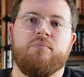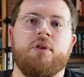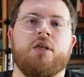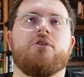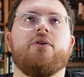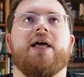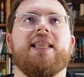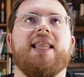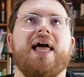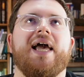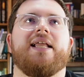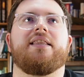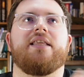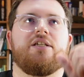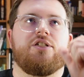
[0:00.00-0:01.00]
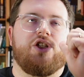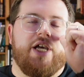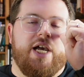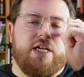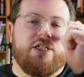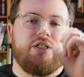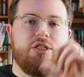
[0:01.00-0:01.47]
So I like that she
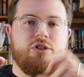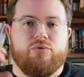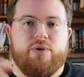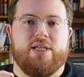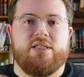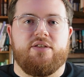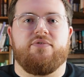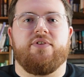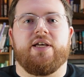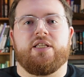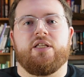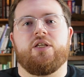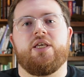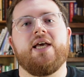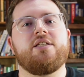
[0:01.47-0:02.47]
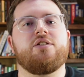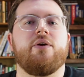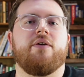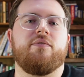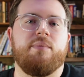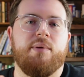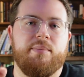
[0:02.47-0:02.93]
actually addressed the fact that, yes, you
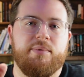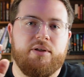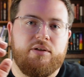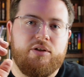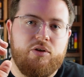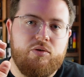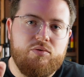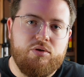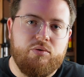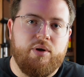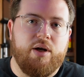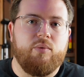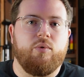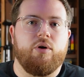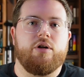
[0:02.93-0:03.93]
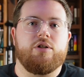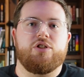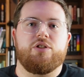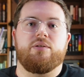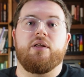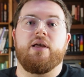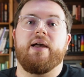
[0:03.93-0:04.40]
have to be able to use the right words.
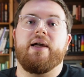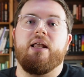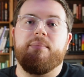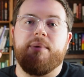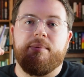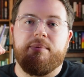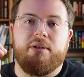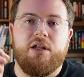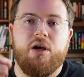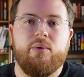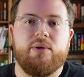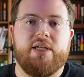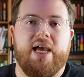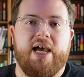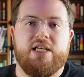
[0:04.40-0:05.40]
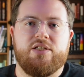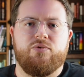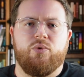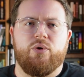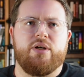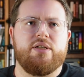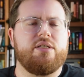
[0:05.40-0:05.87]
You got to be able to know what to ask
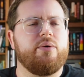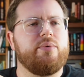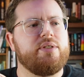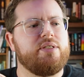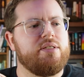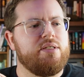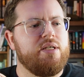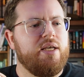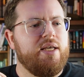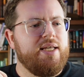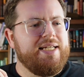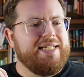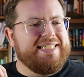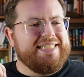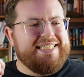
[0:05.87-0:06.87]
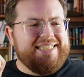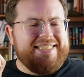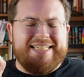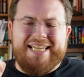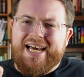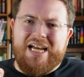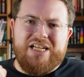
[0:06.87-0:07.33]
for. Because there was,
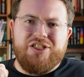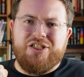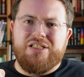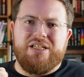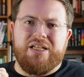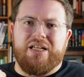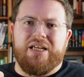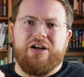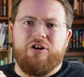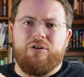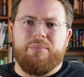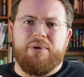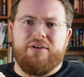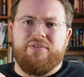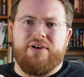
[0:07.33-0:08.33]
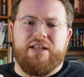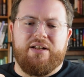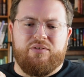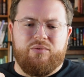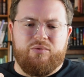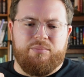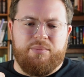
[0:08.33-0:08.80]
gosh, she's going to hurt me if I
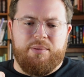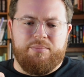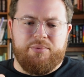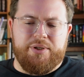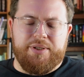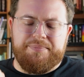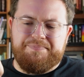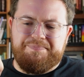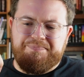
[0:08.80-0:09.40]
don't remember it.